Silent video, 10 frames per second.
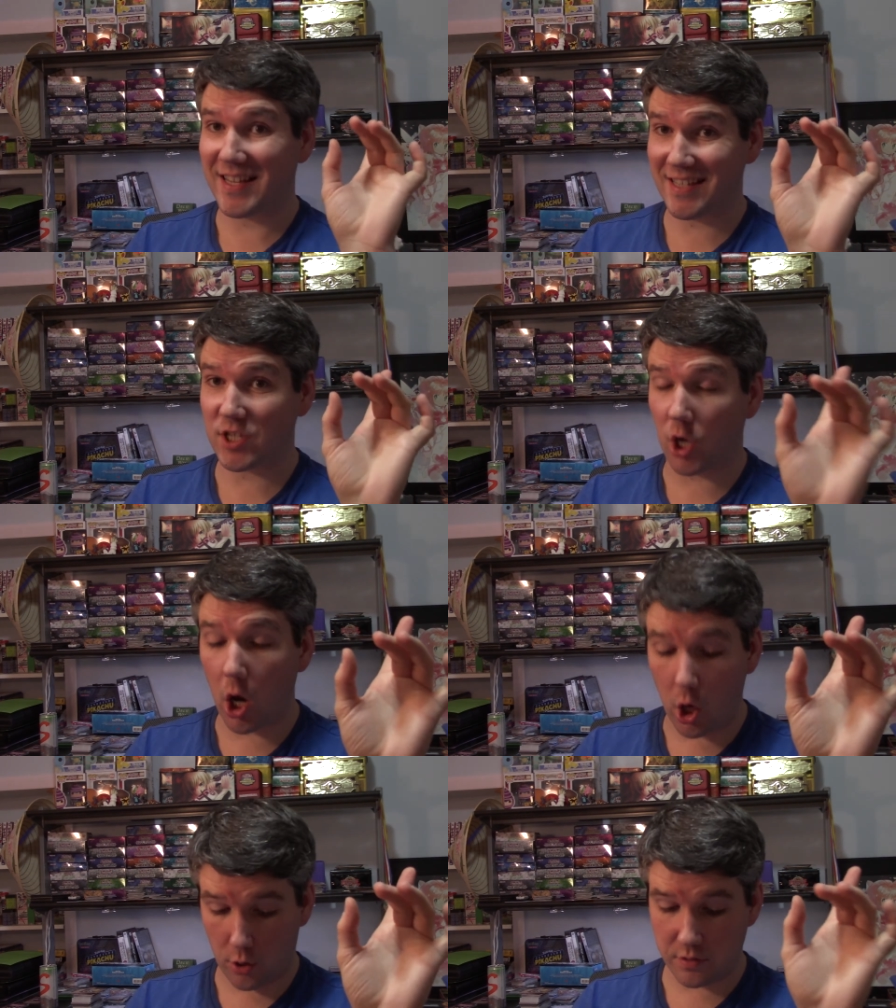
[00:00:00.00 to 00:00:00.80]
It says
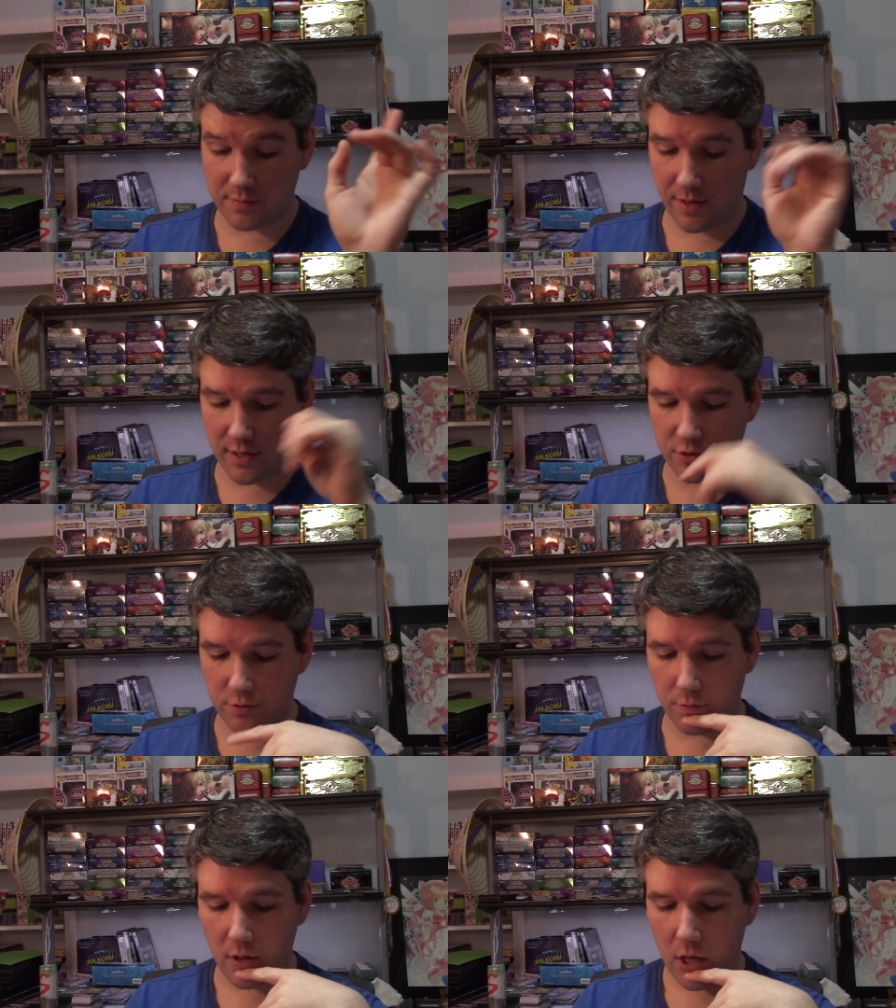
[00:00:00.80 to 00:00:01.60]
cards, mind
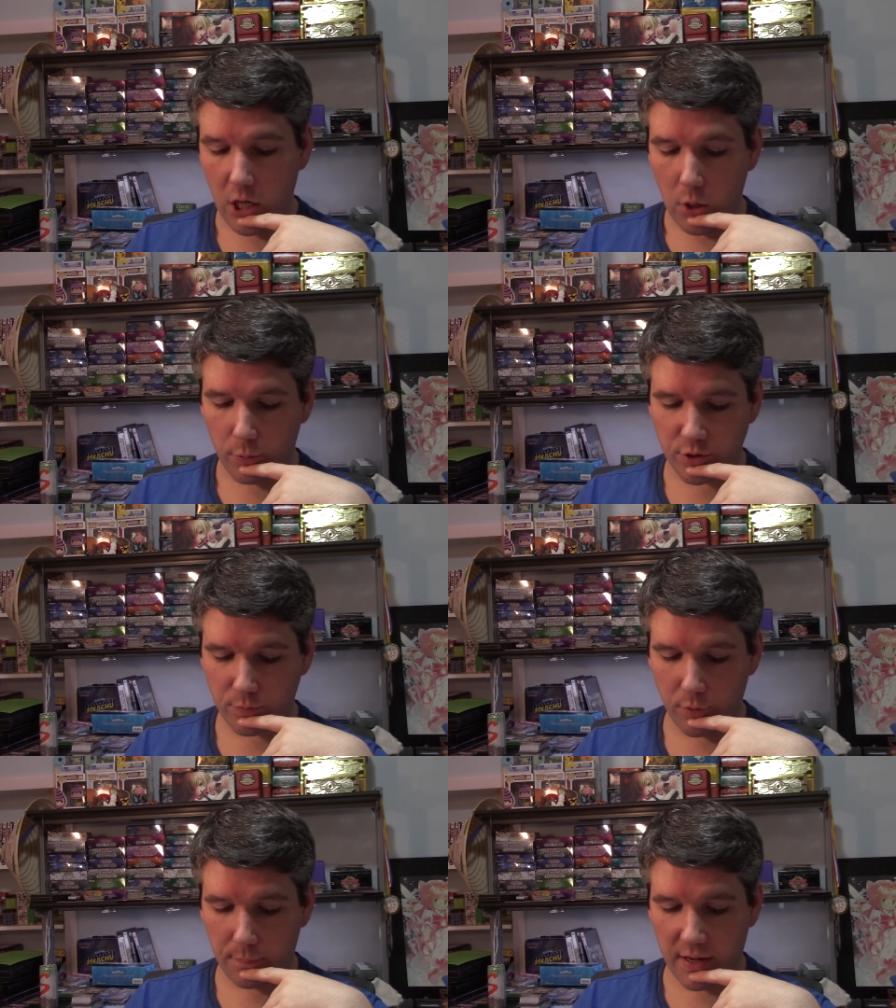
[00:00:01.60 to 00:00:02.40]
you, which
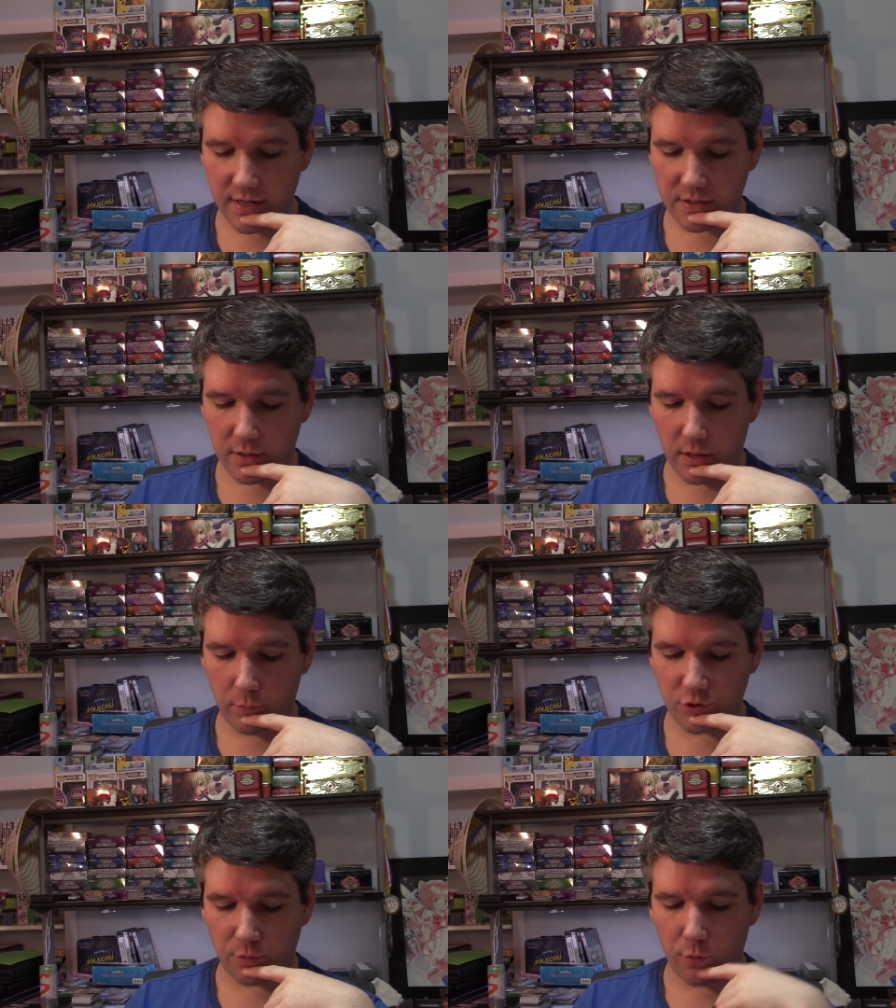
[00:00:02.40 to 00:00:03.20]
more pos- uh,
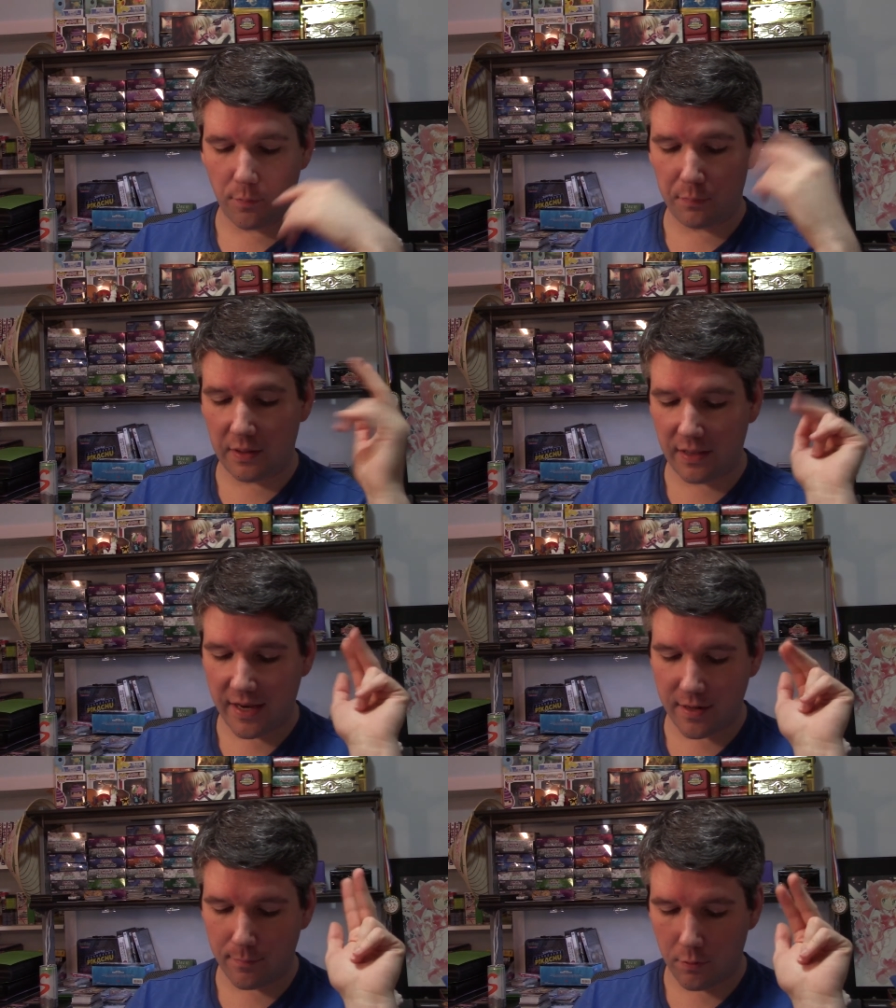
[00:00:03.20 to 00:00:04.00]
which are more
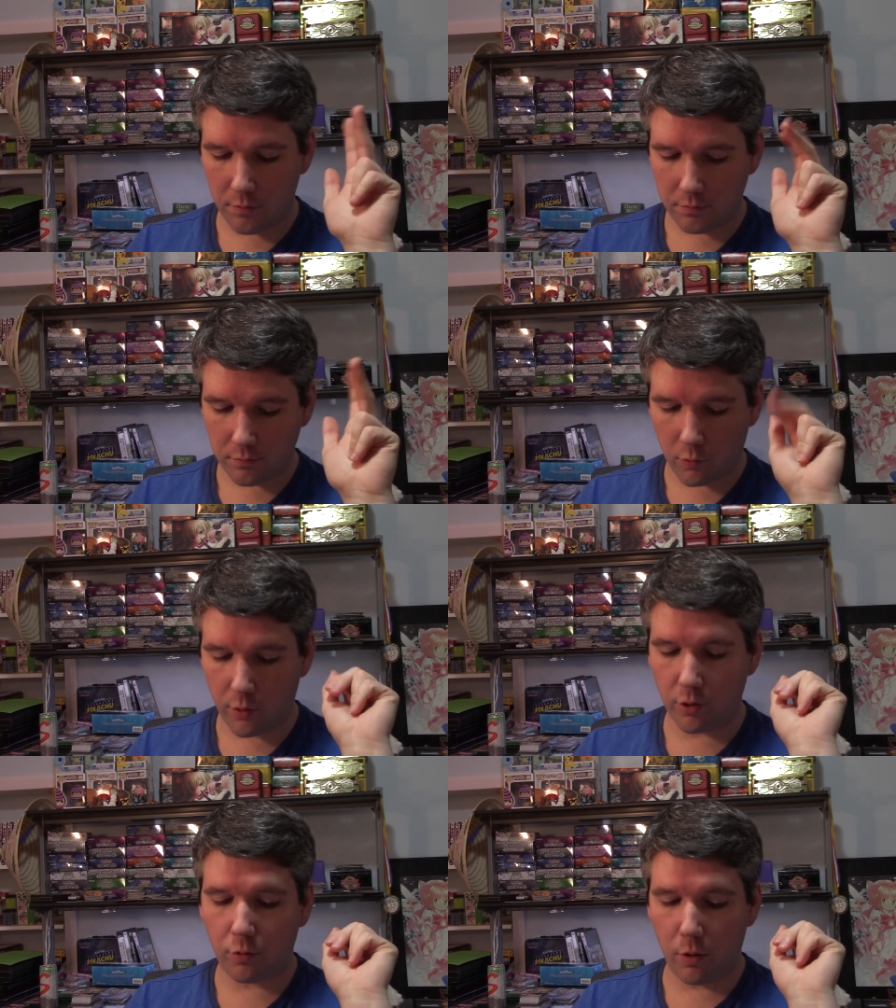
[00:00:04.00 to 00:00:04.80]
playable
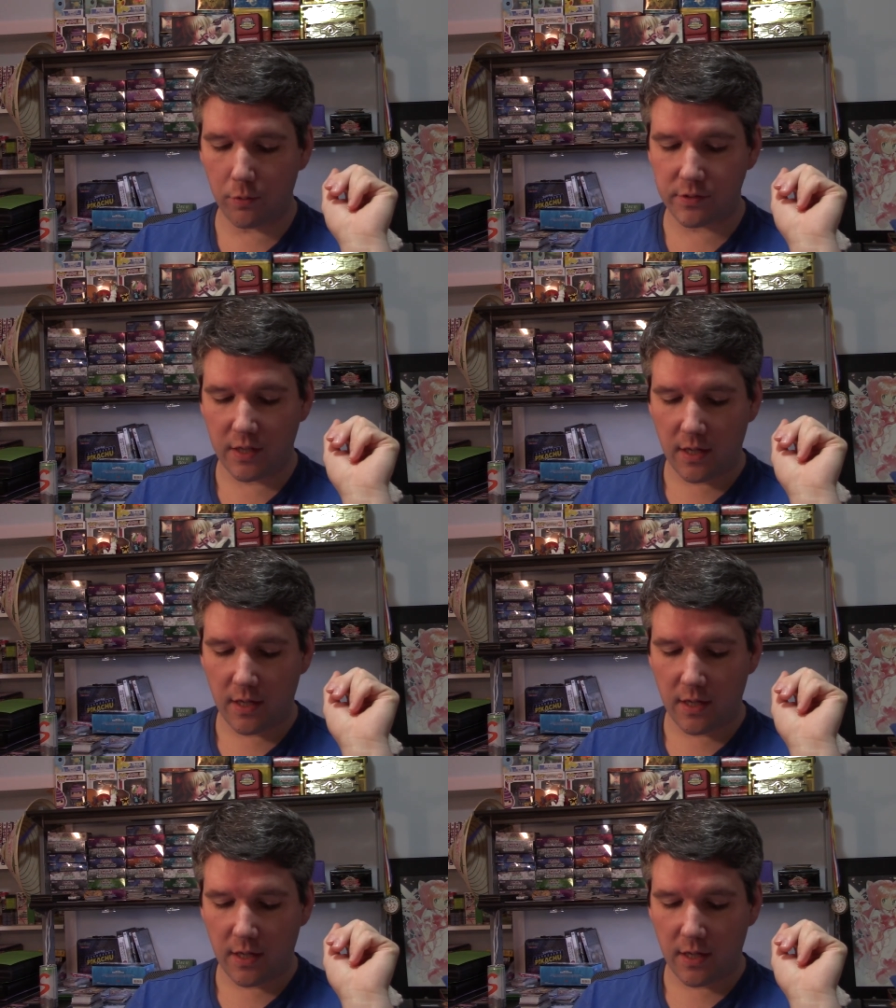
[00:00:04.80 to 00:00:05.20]
quote unquote,